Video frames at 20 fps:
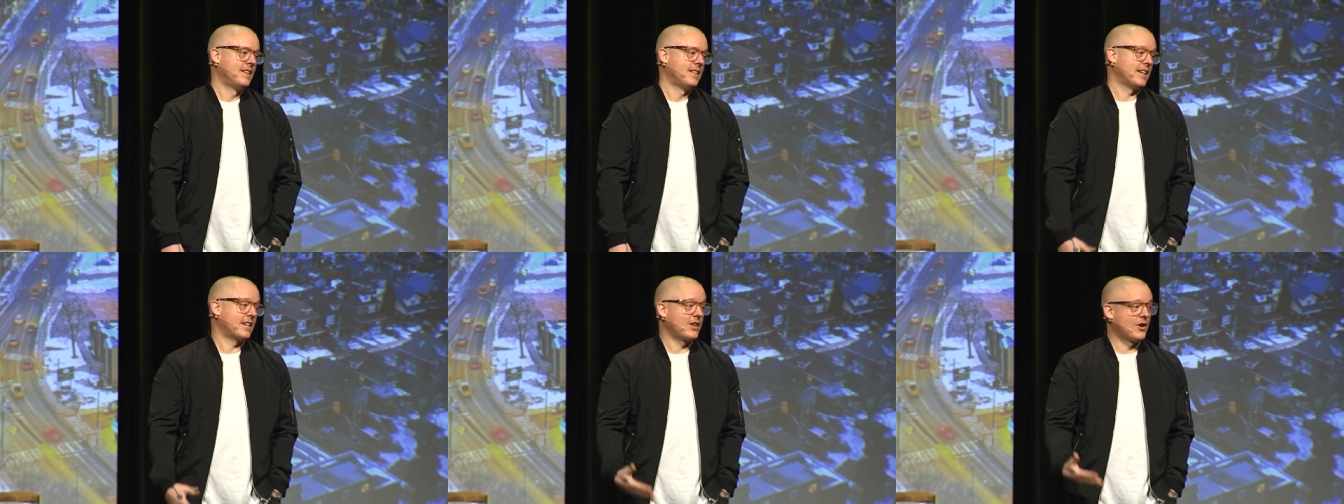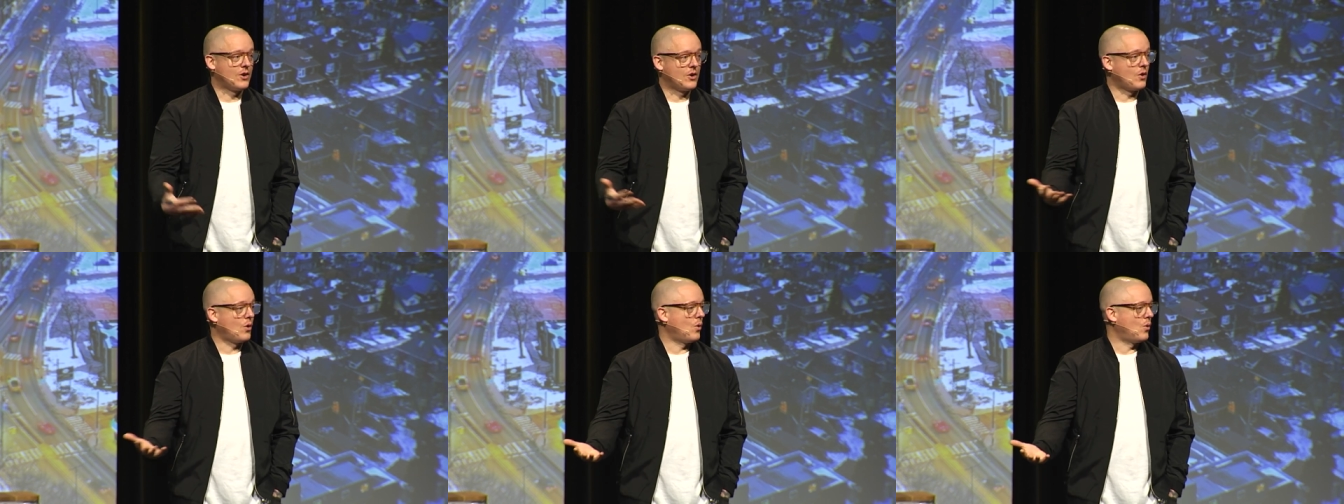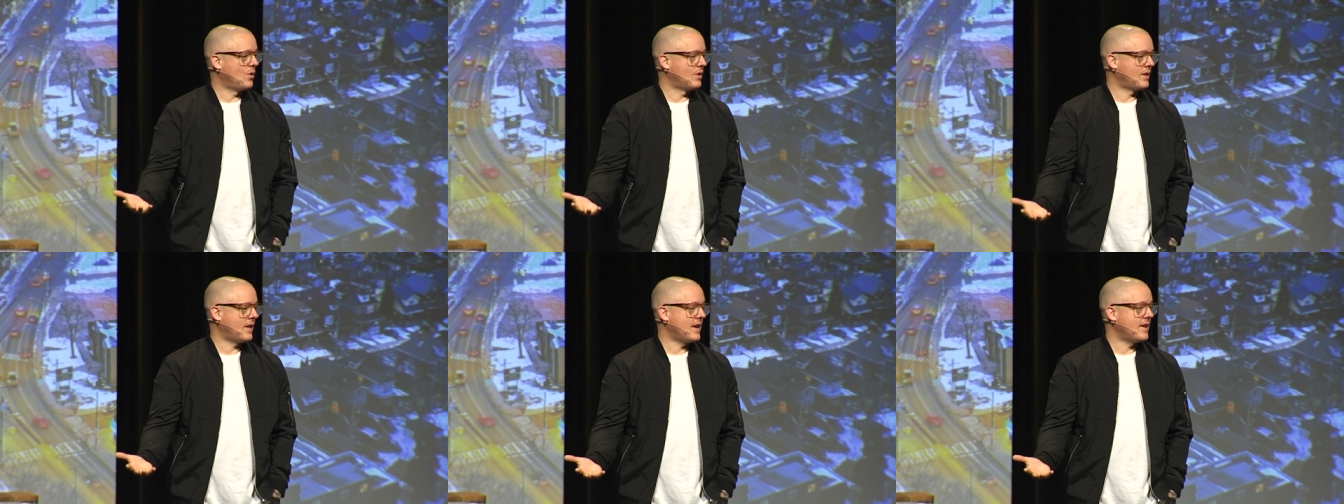Like her
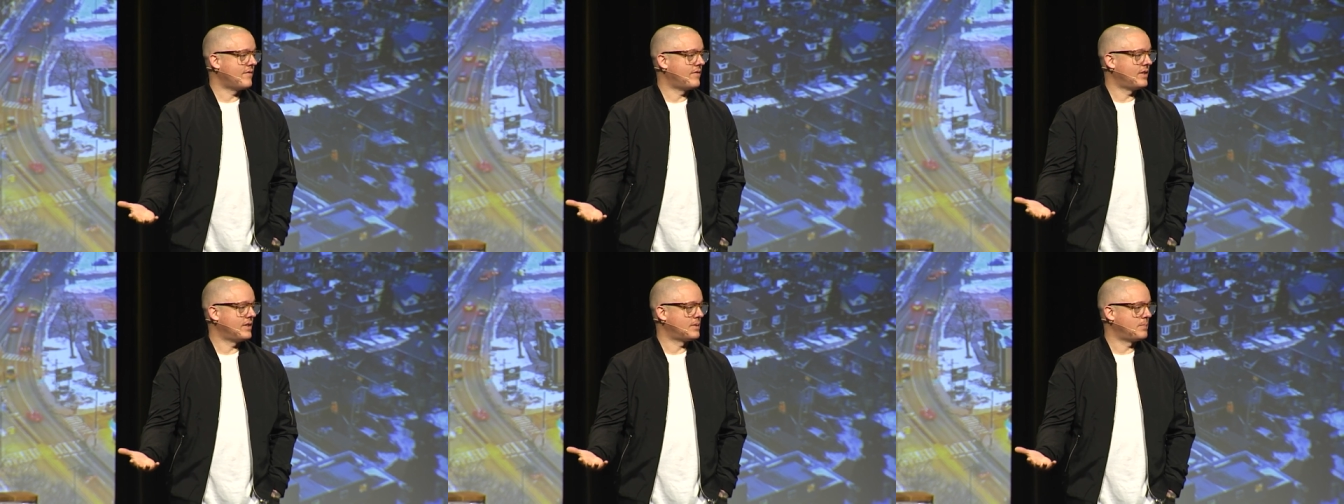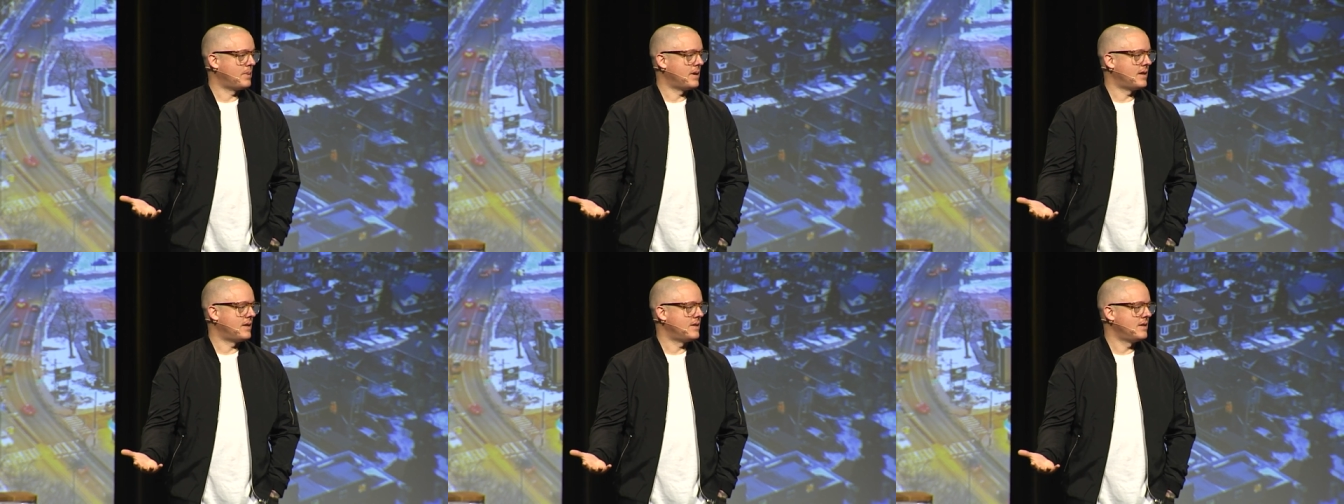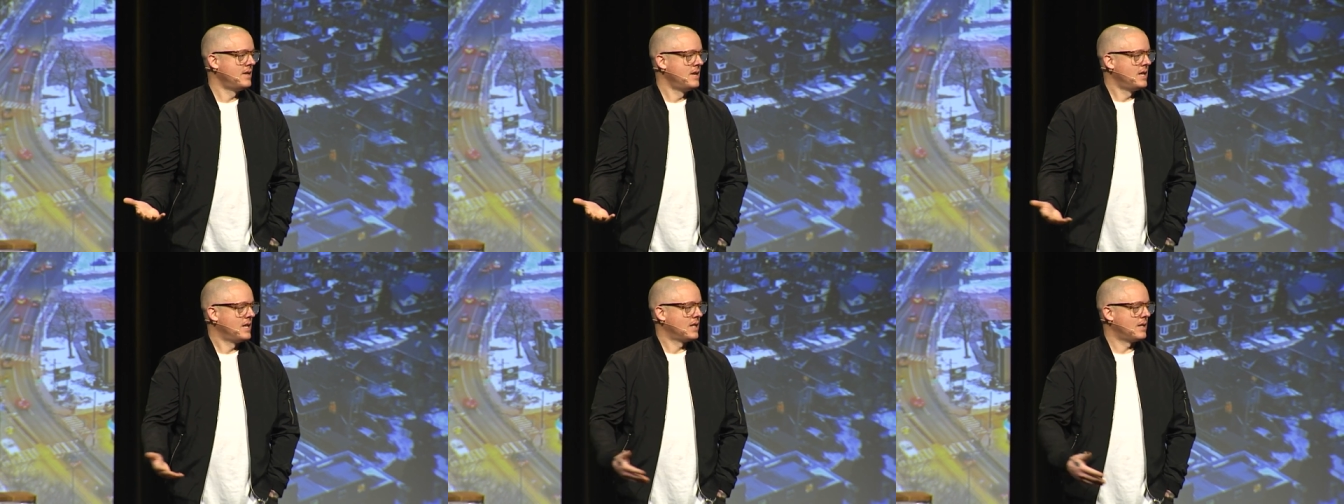whole life has
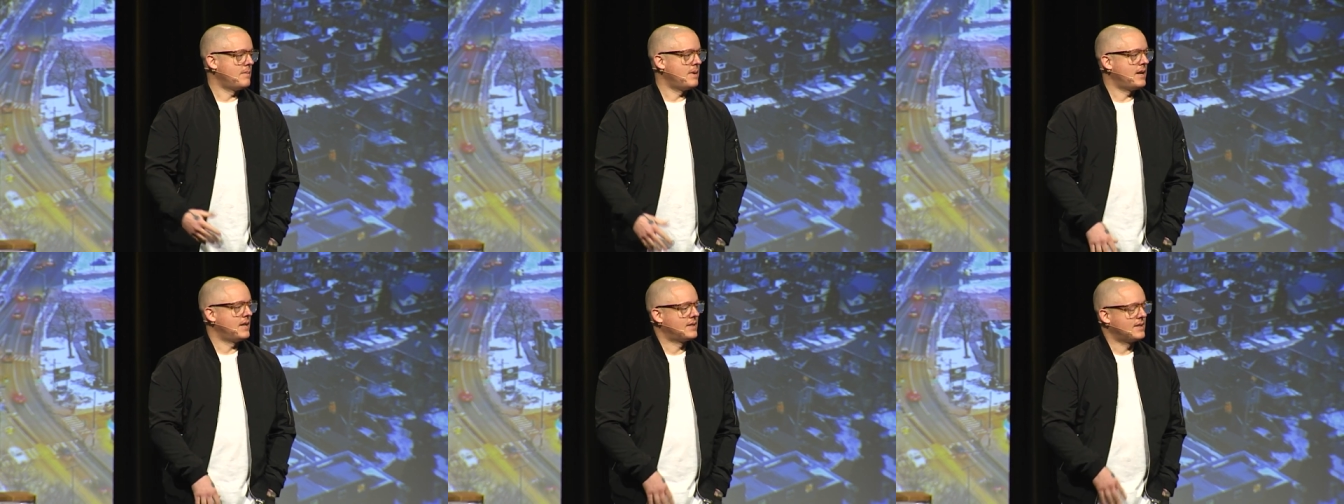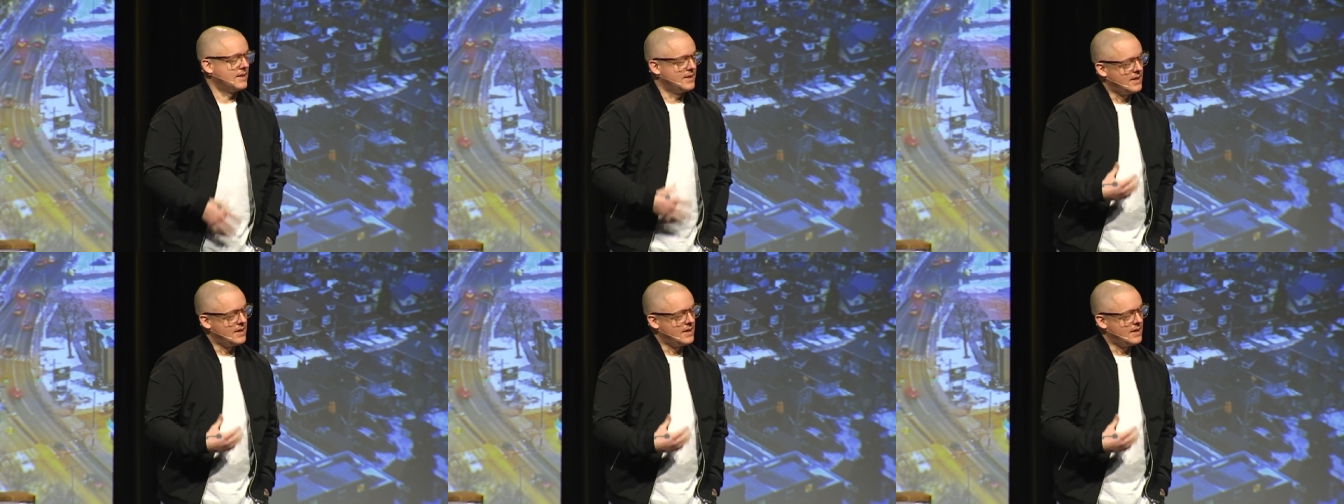been lament.